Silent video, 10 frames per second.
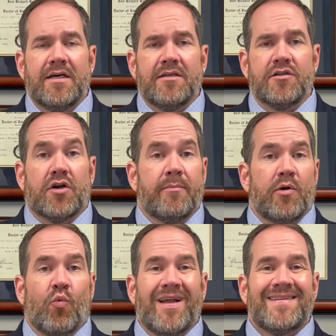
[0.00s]
determine
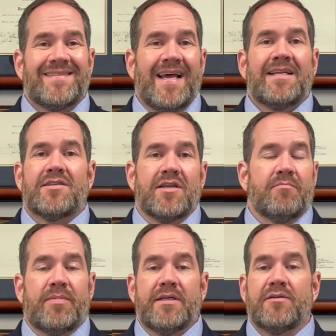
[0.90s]
what debts and
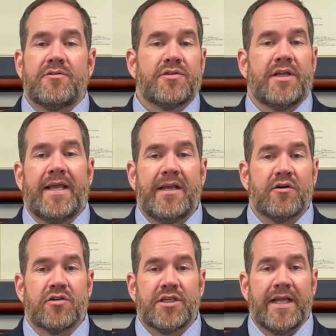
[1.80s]
bills he or
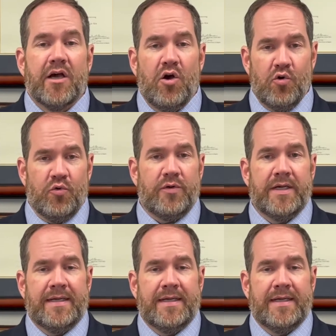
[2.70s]
she owed,